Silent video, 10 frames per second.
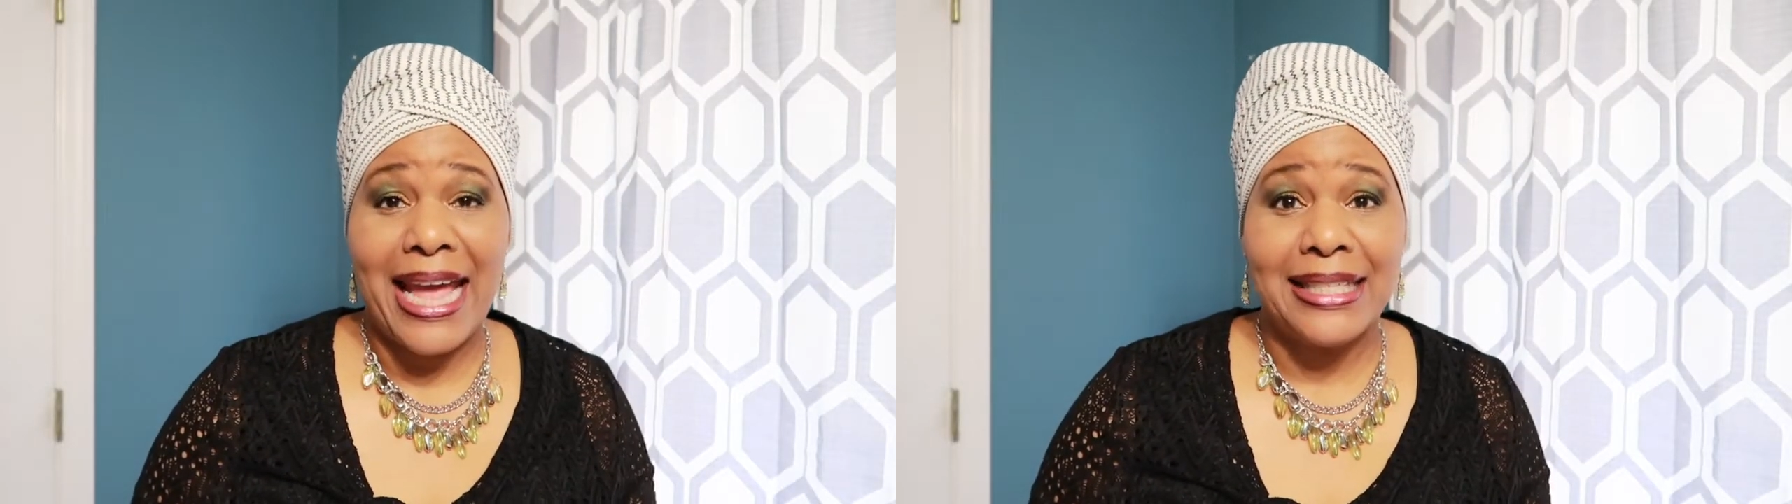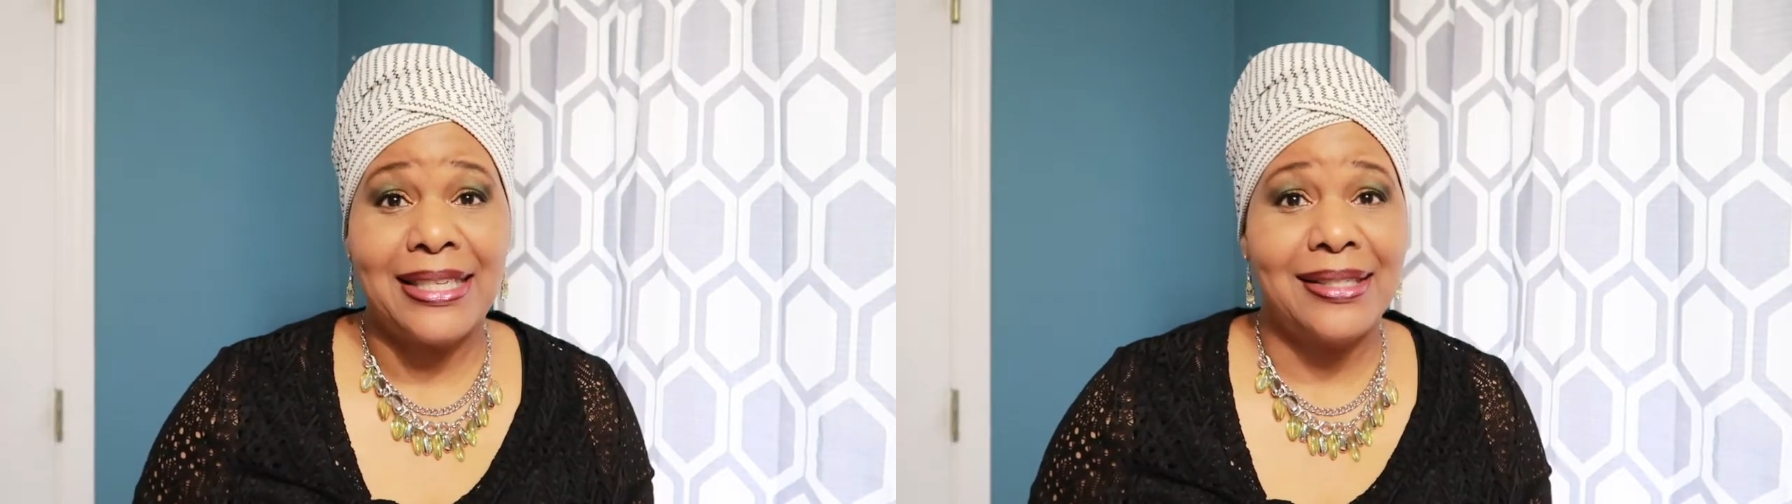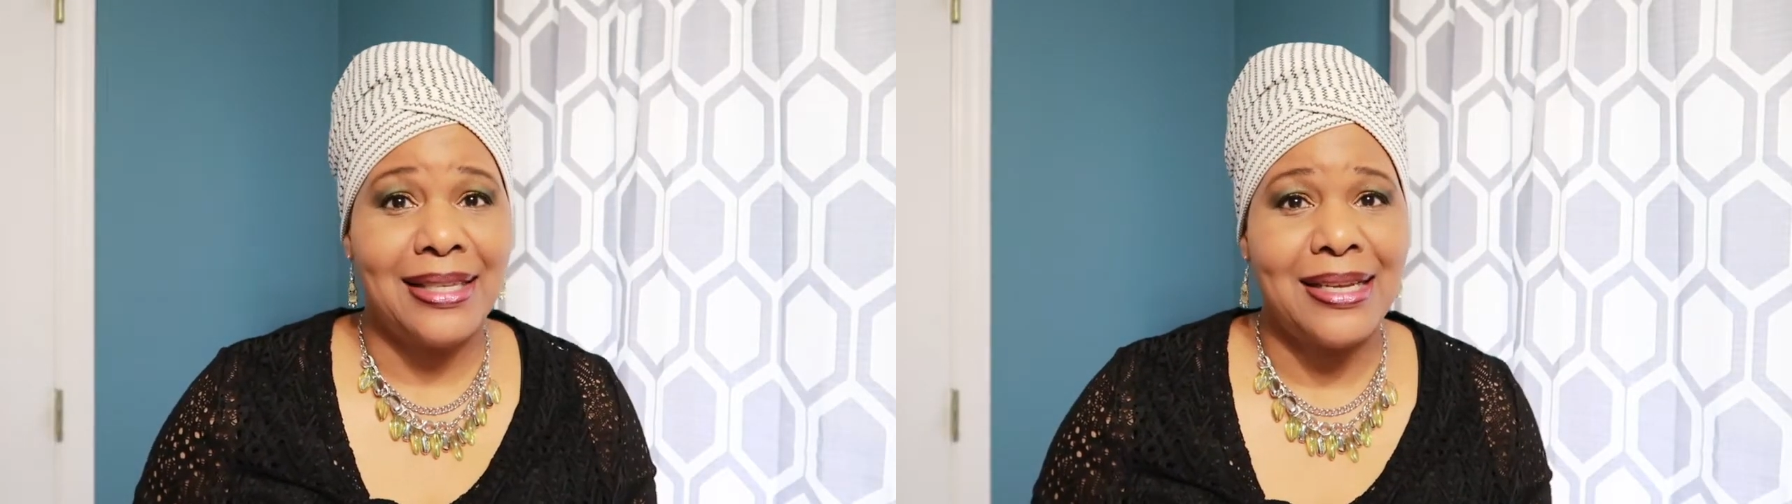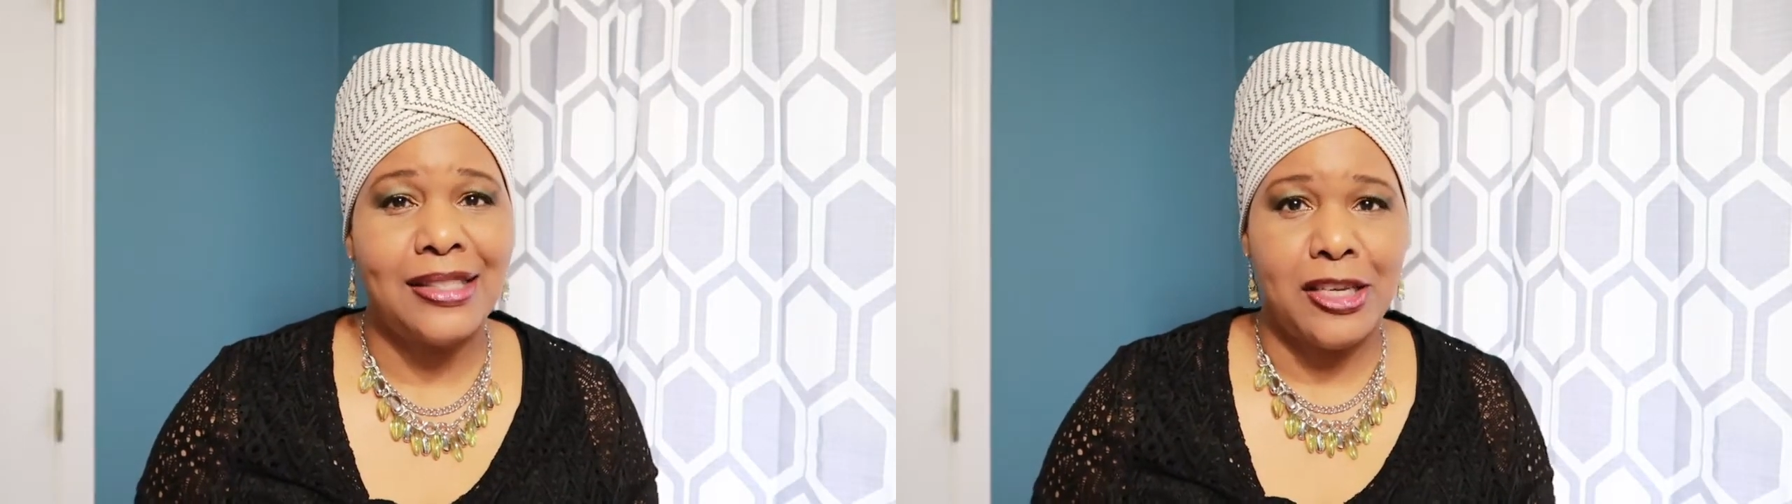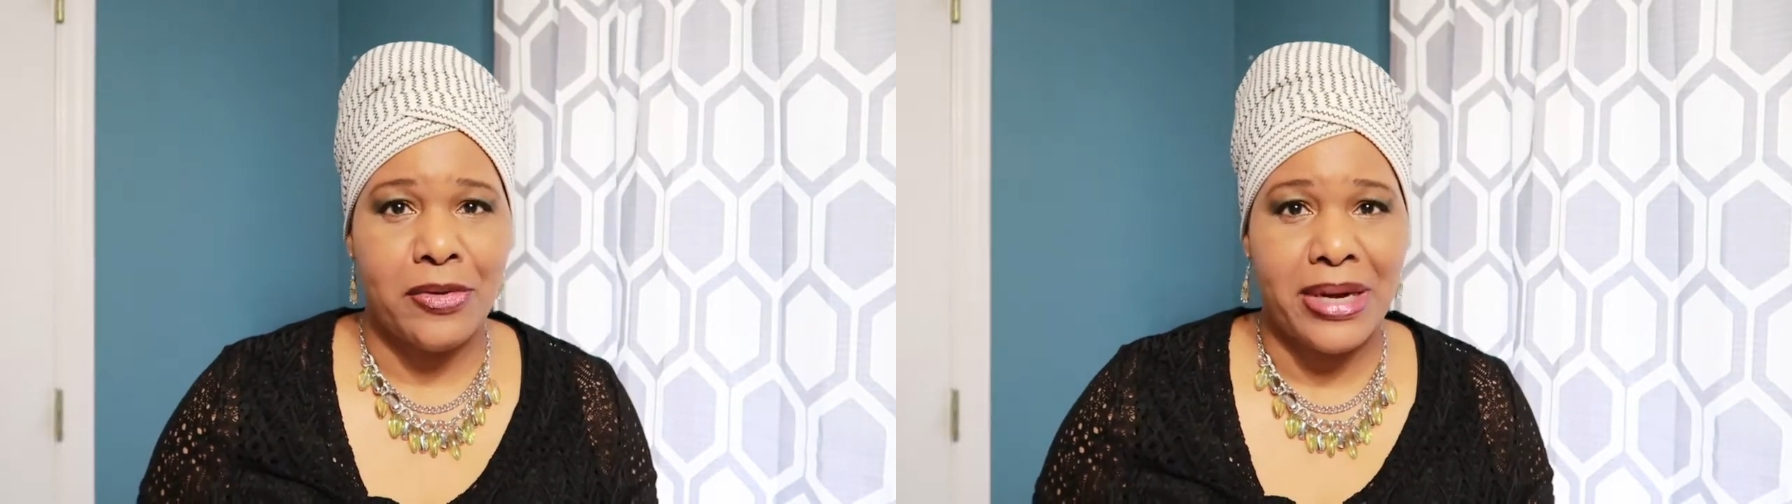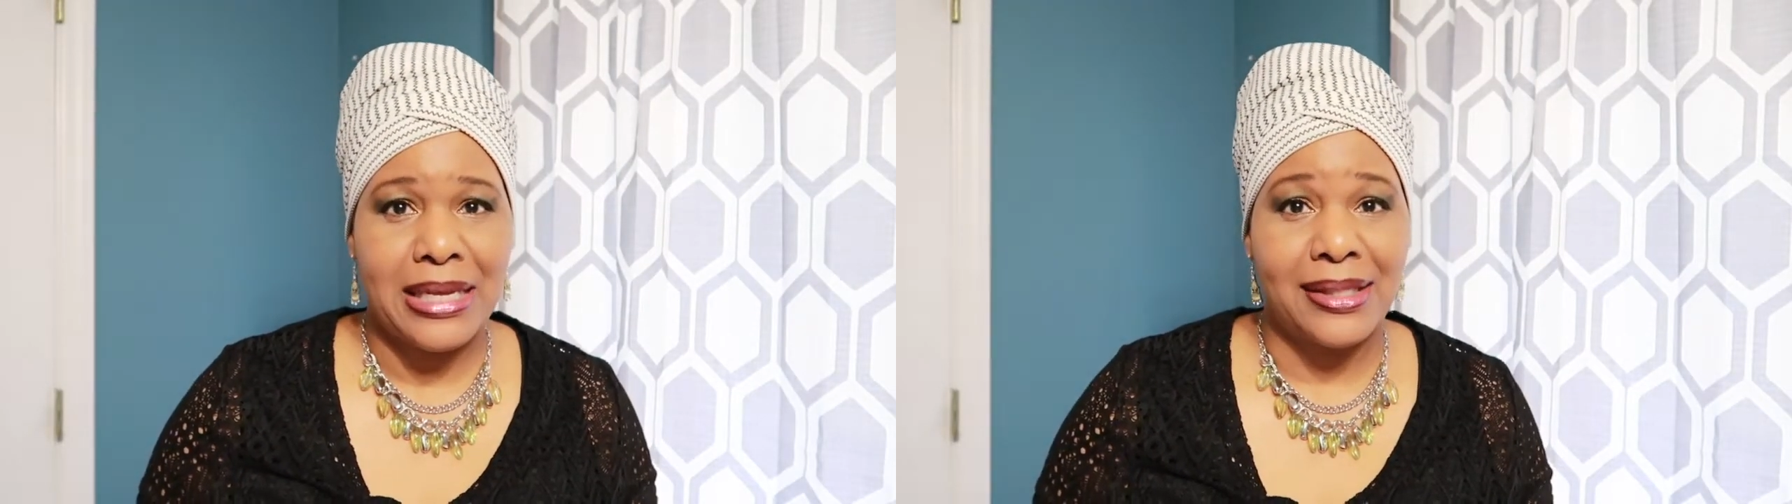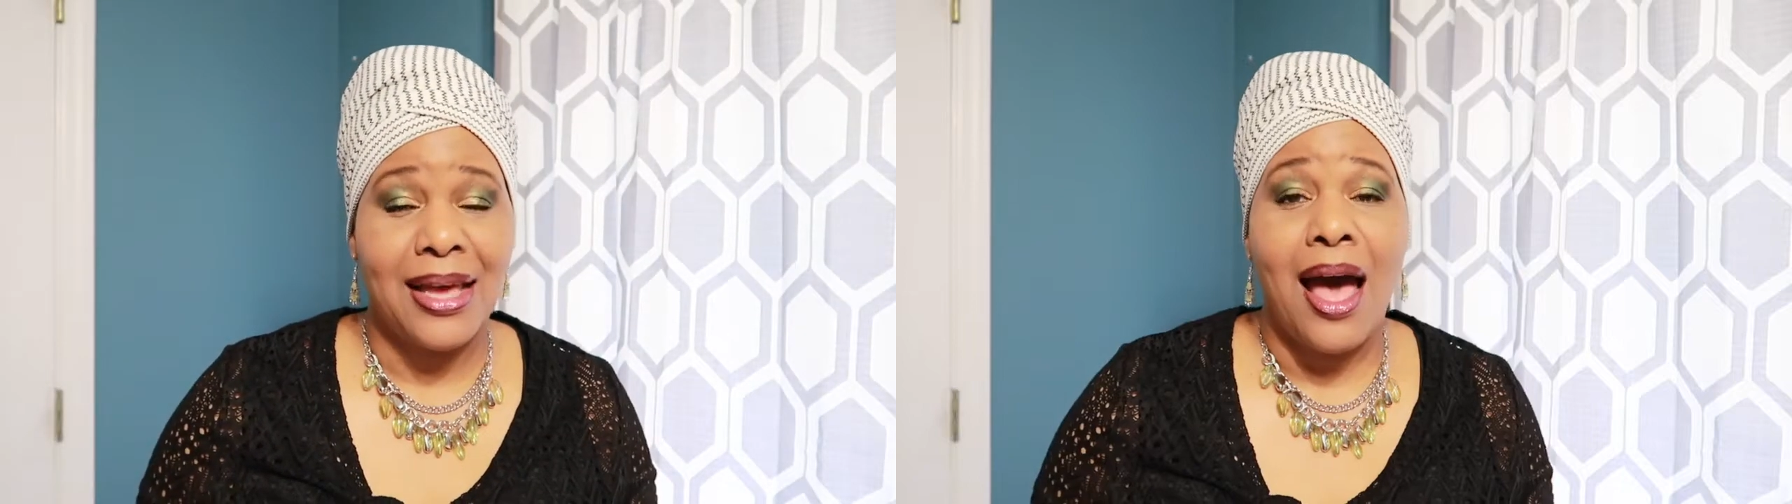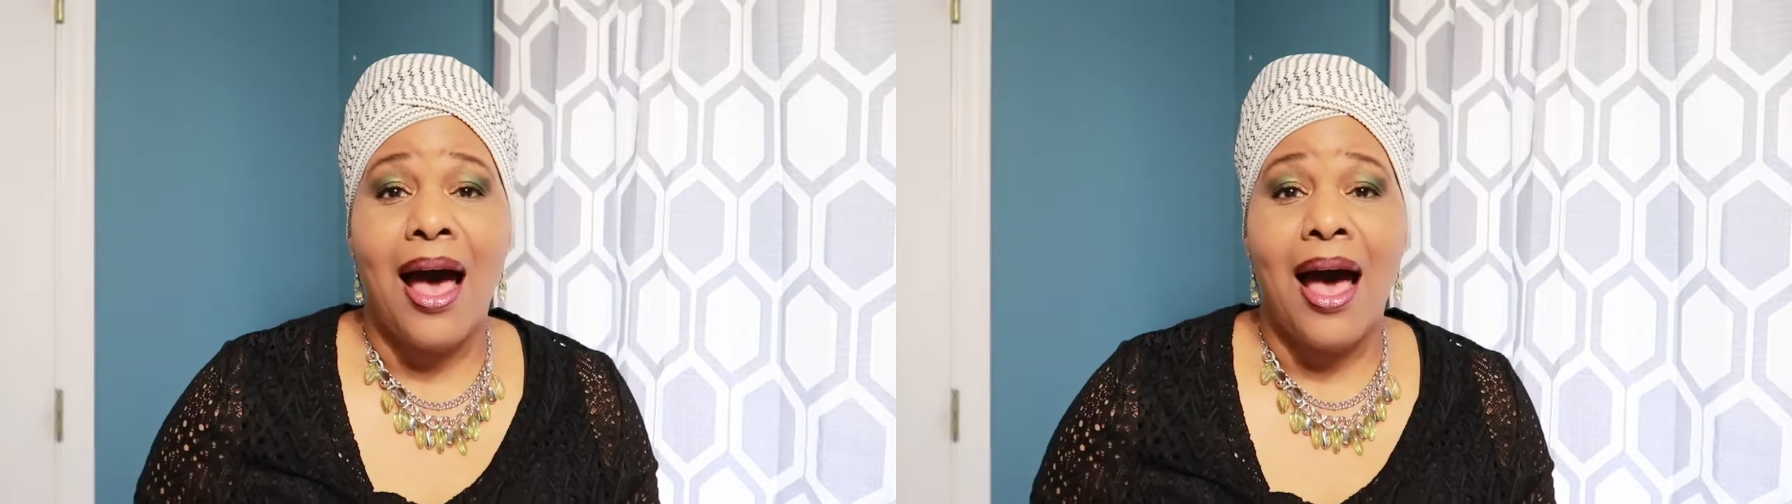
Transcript: A to Z series